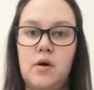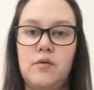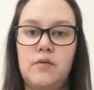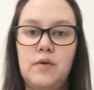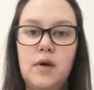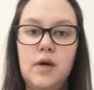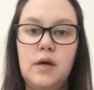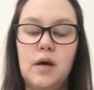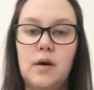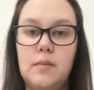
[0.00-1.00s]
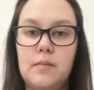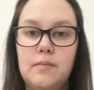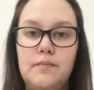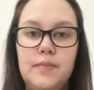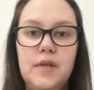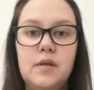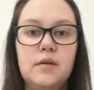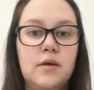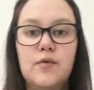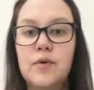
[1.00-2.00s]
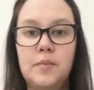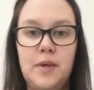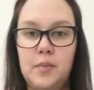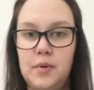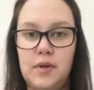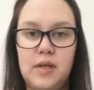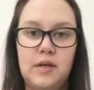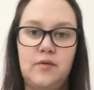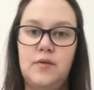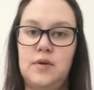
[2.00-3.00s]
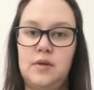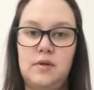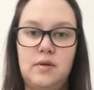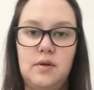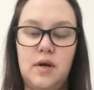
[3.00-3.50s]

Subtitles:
of different people and different